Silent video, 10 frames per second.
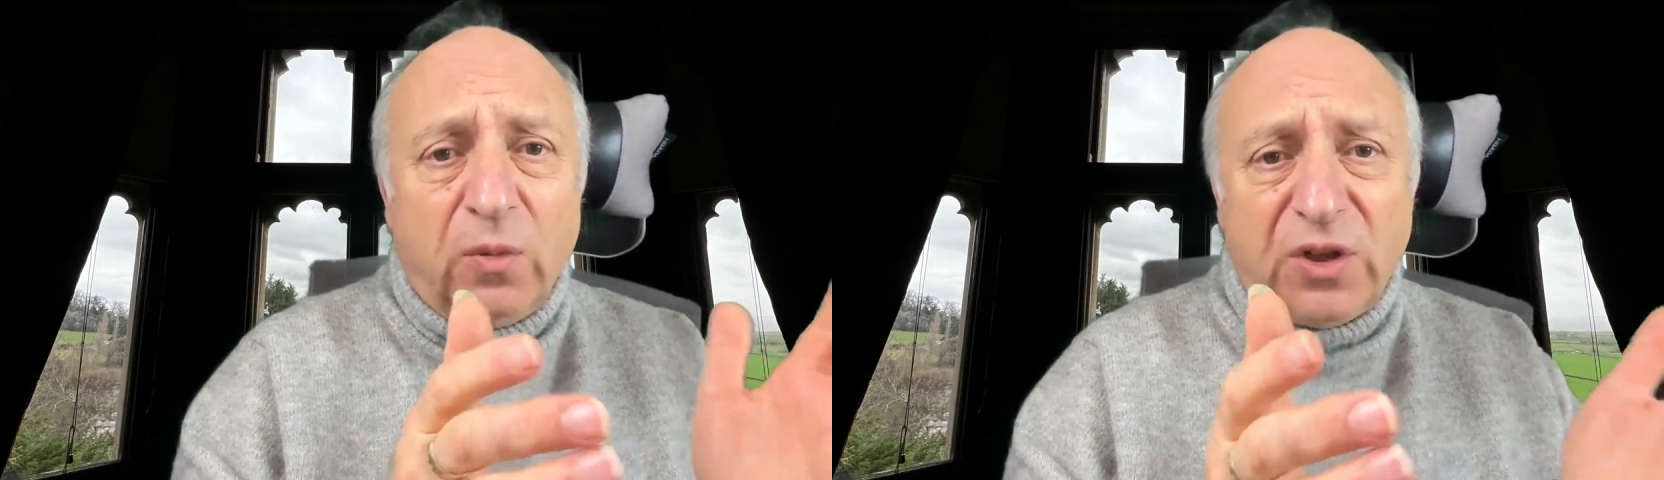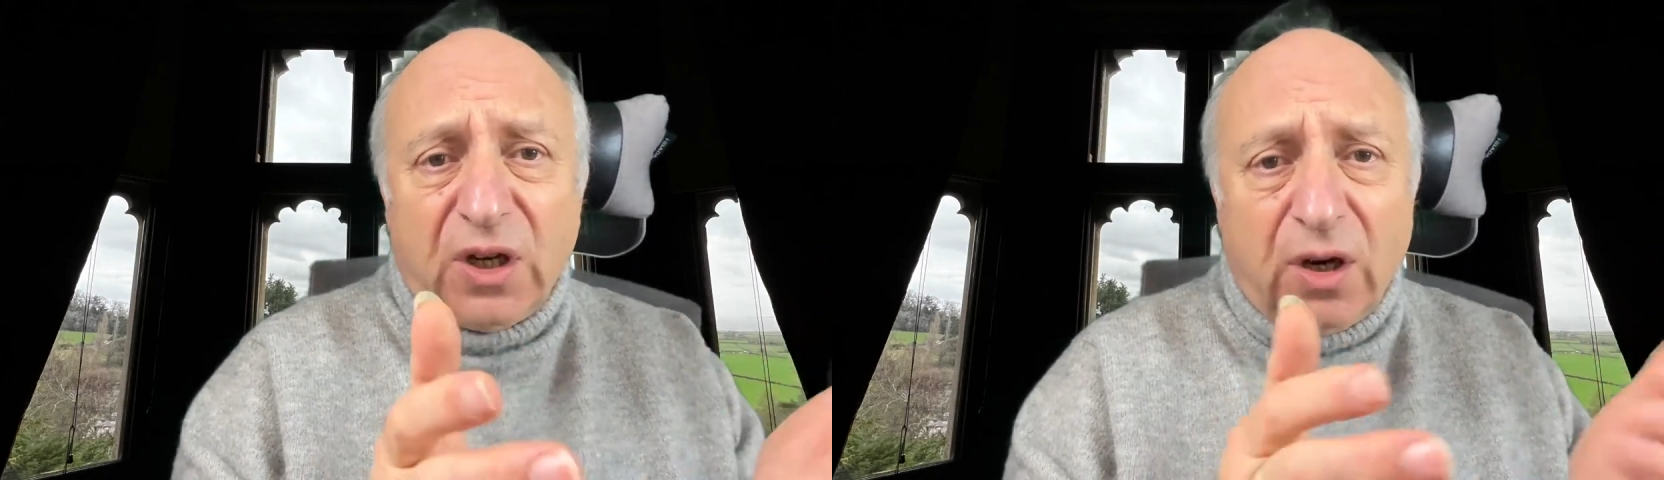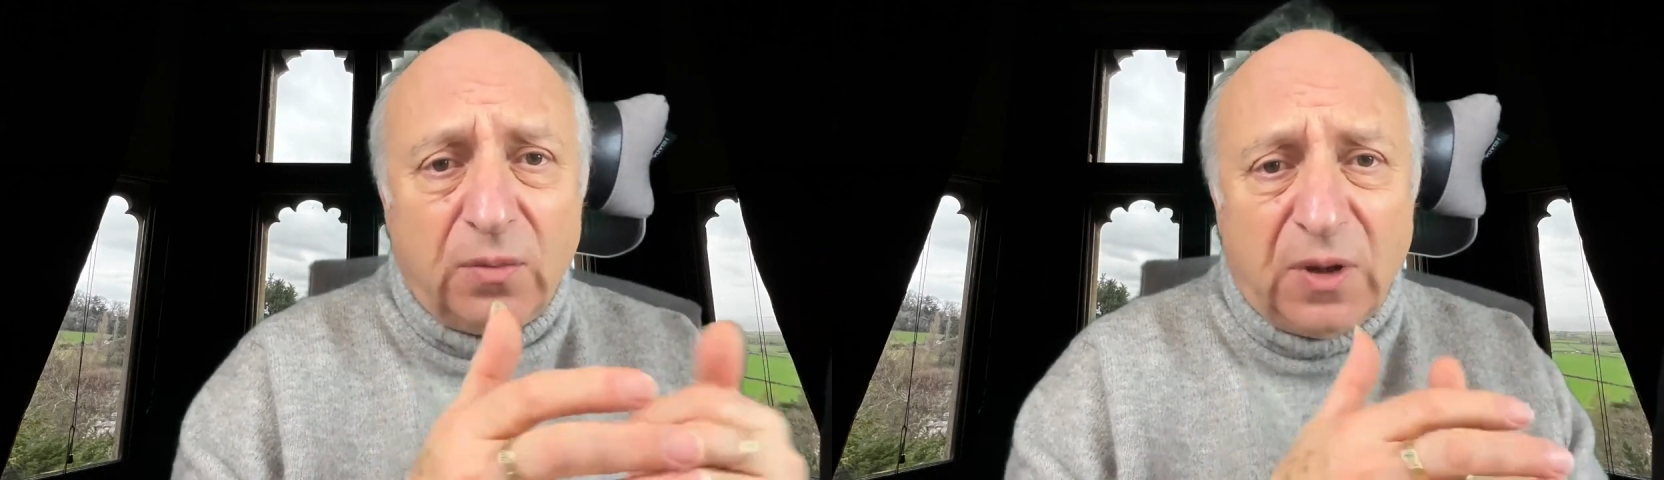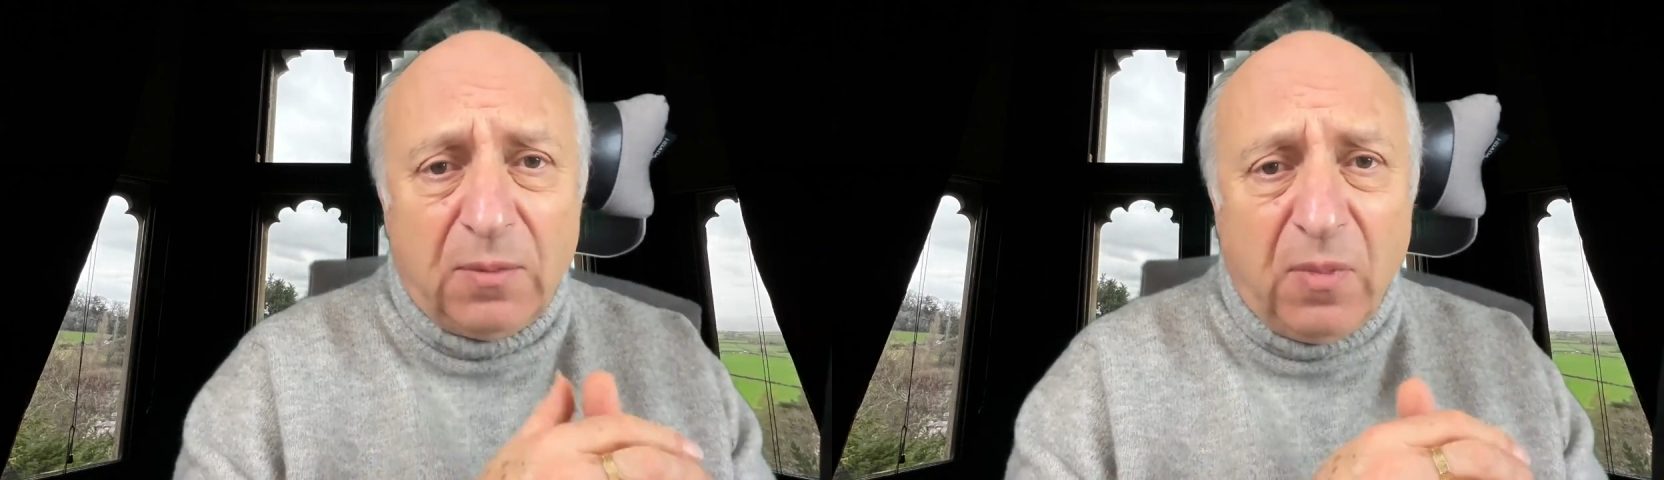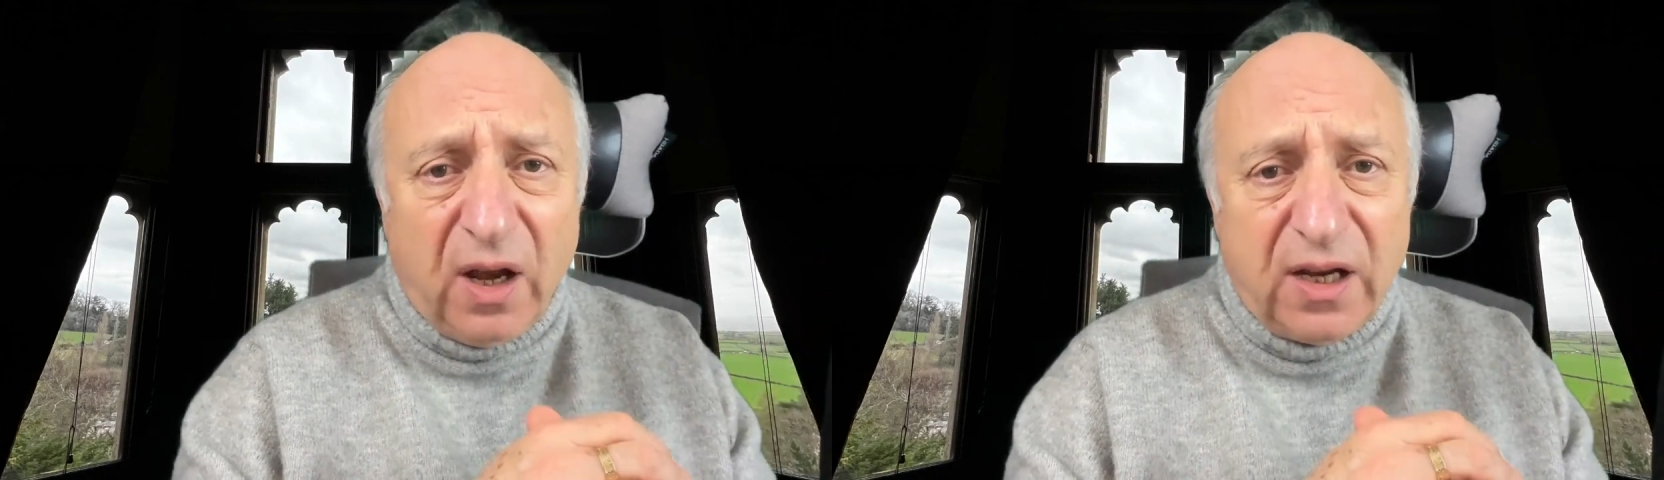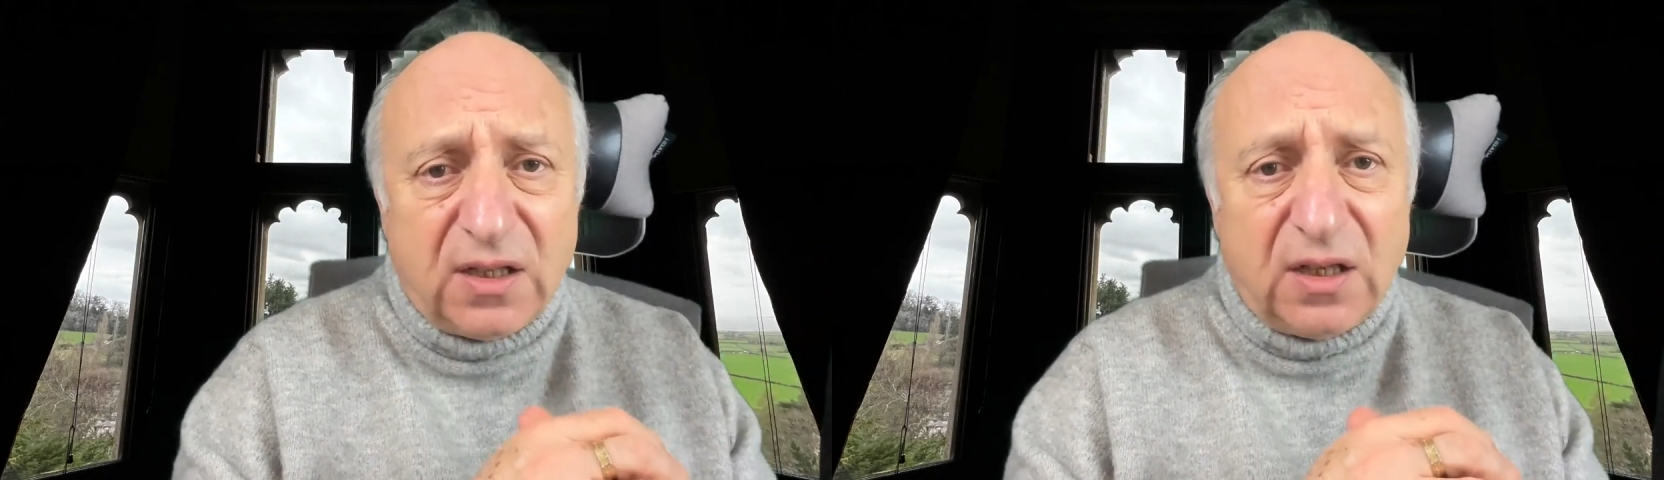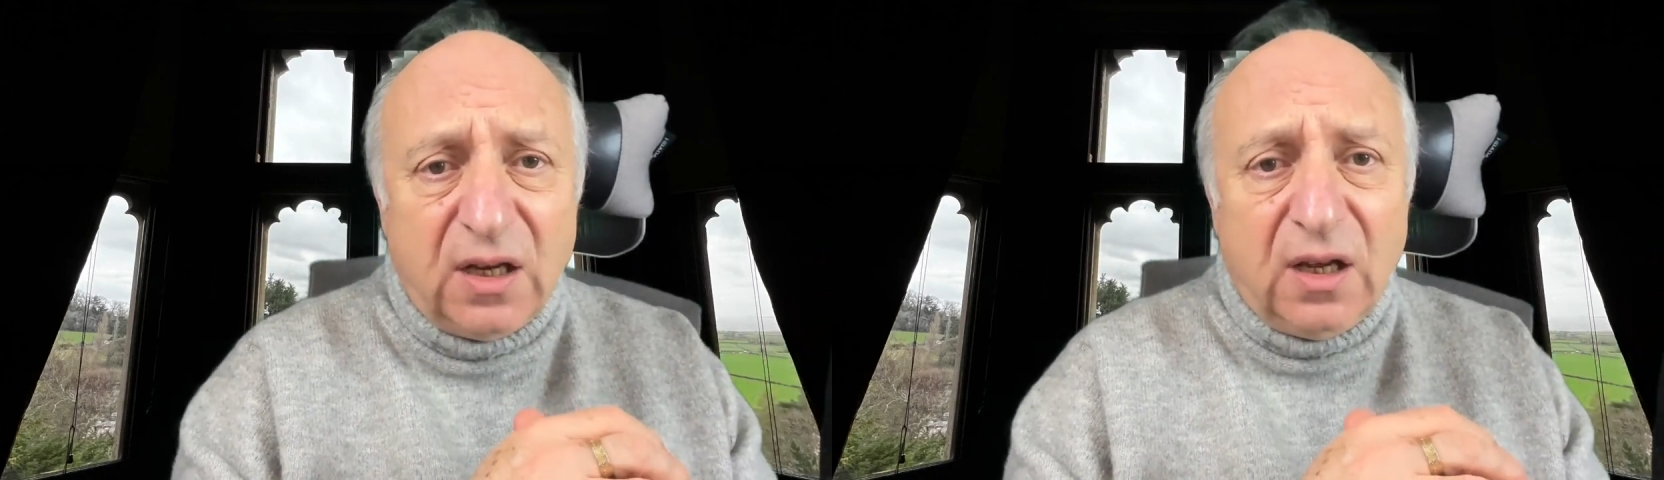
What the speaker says: which I'd hoped they might,